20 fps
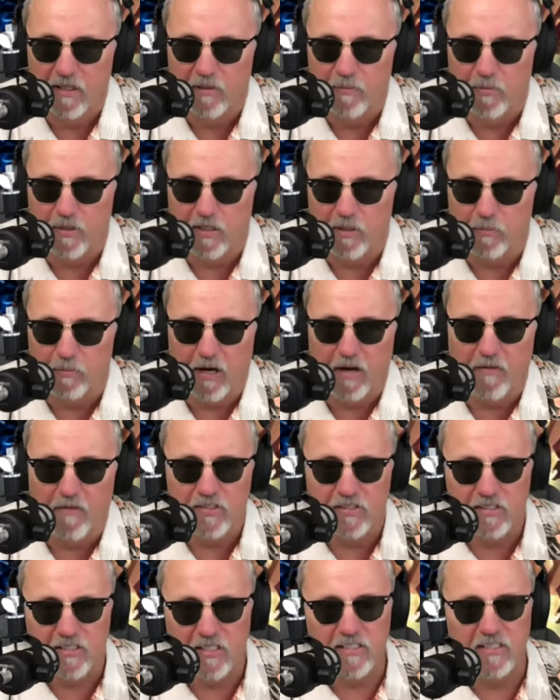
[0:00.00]
but the
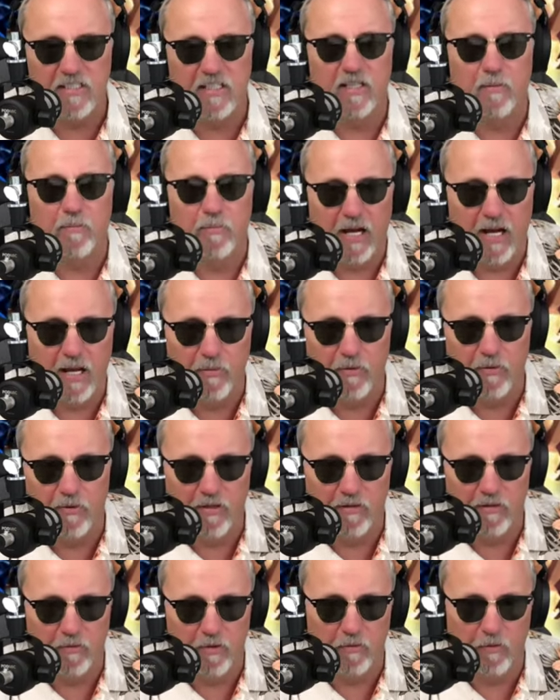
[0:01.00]
prophecies in the Bible,
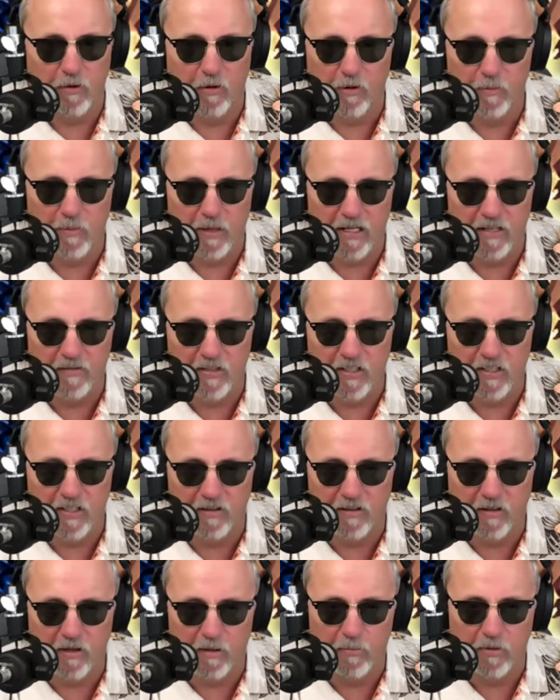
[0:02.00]
and we wrote about even here
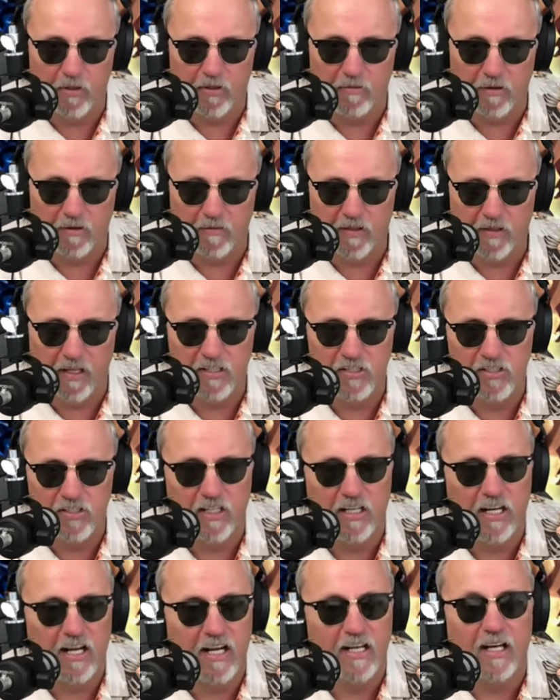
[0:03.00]
in our book,
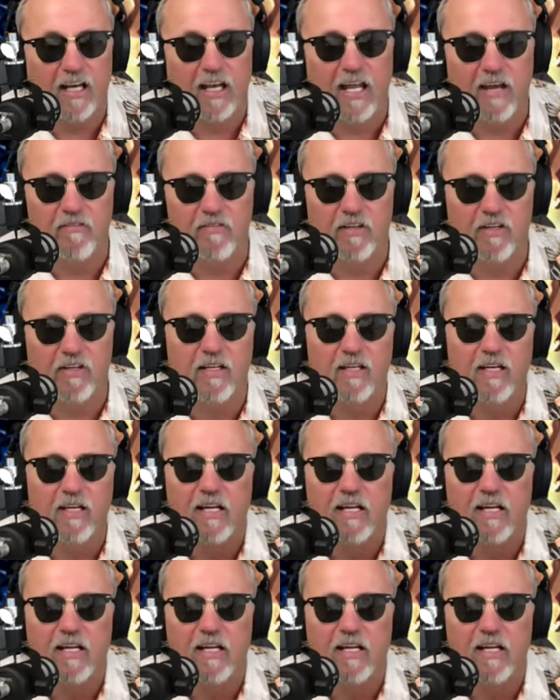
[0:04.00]
Revelation nine eleven,